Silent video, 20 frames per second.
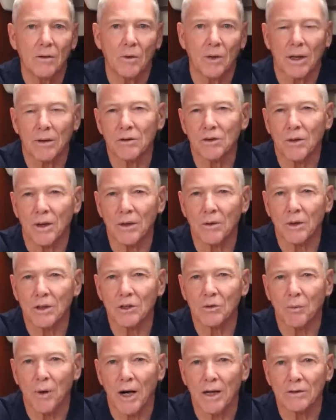
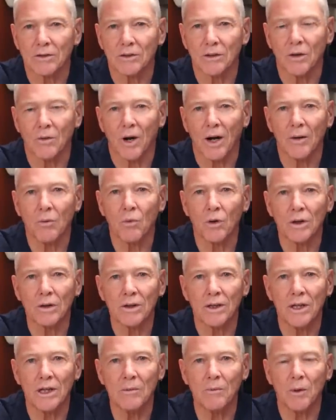express. So I will
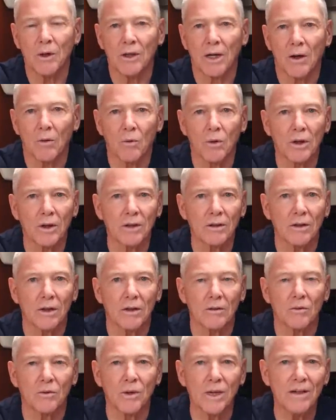keep it. I will
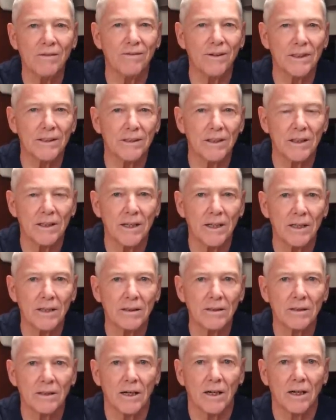revisit
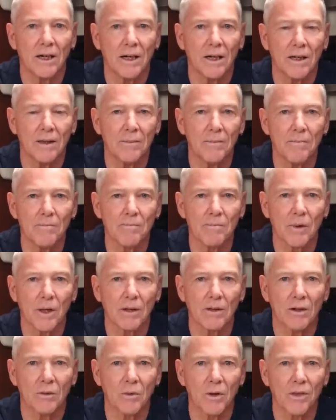it.
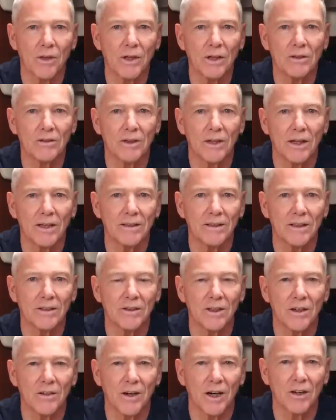There were things that I
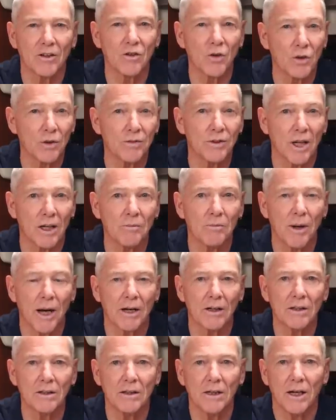did there that I could have done
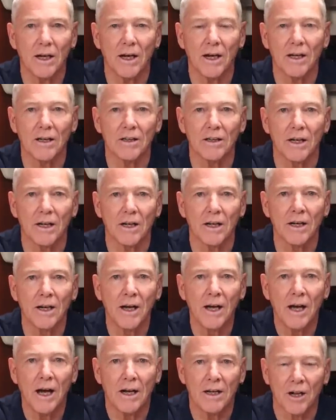better. And
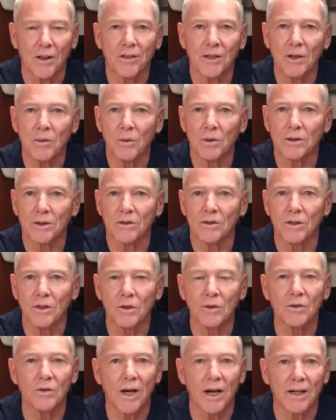I think we'll just
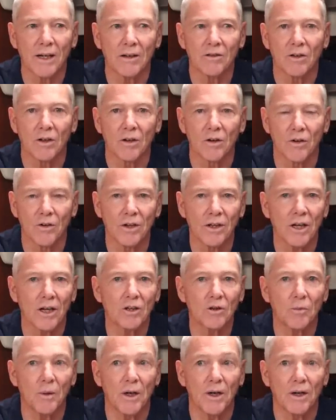use that as a learning
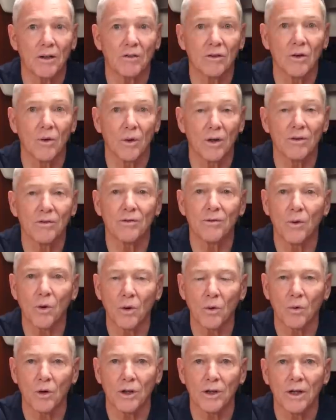experience going
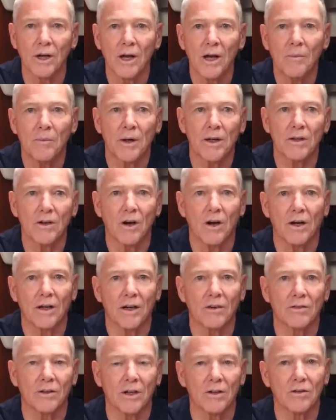forward, but
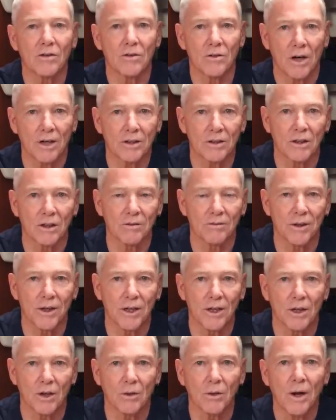not as an instructional
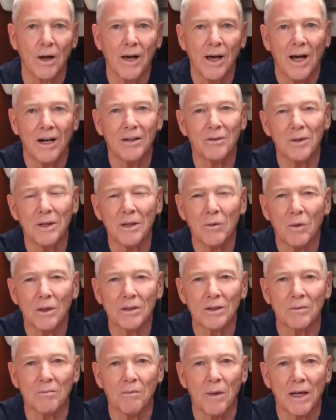video. And it really
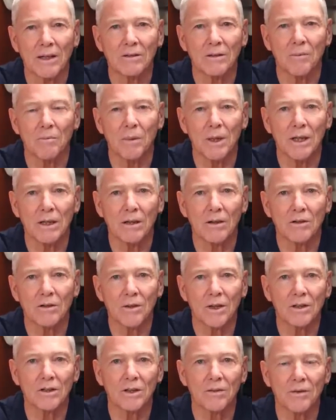wasn't meant to be an
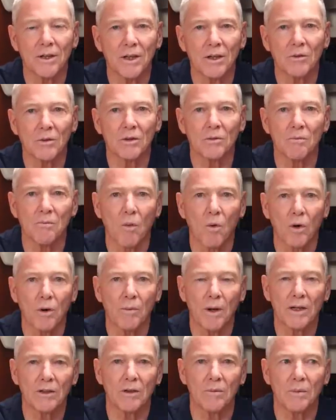instructional video. It was more
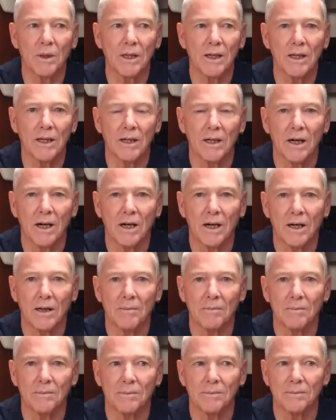meant to be,
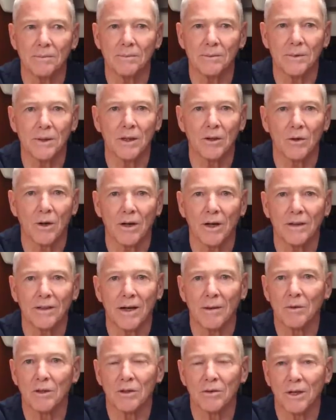a
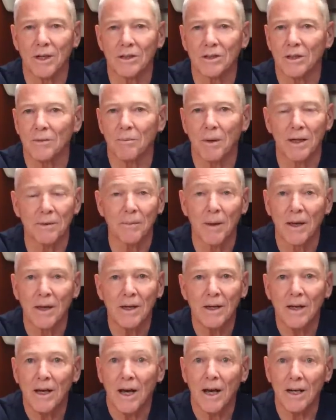demonstration. But
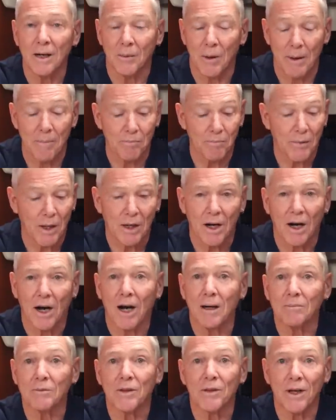anyway,
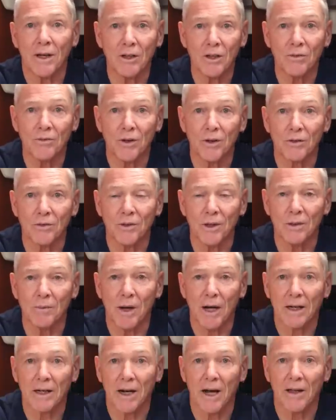thank you for the
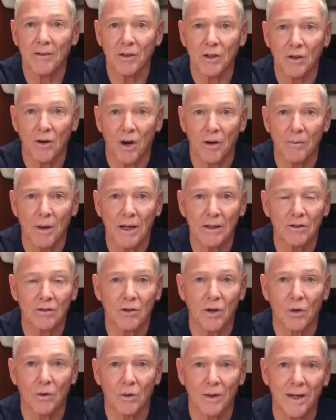feedback and the comments.
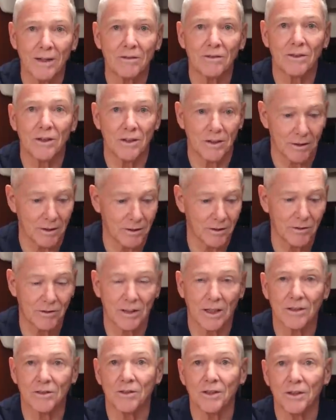So let's start this
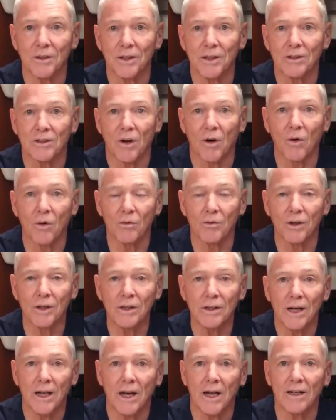series
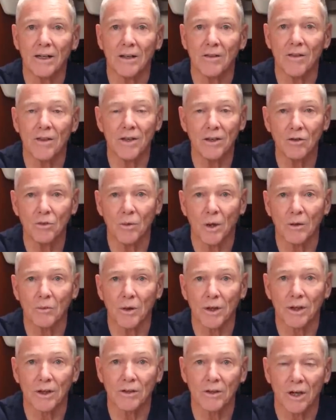over. And in this one,
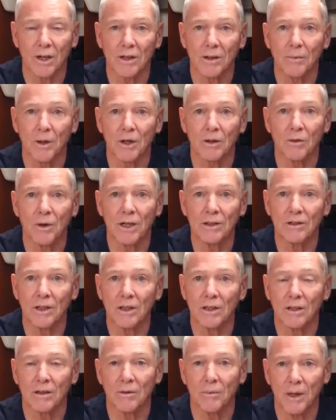we're going to talk about
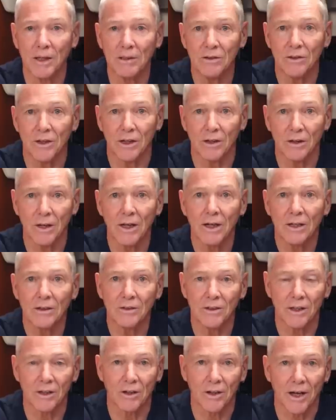raising the mainsail
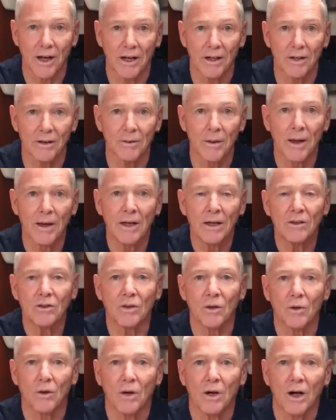single-handed.
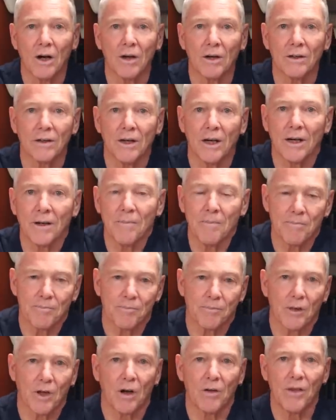So on
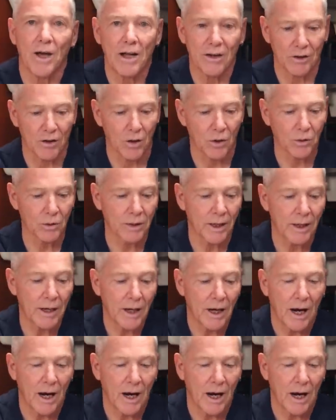that note,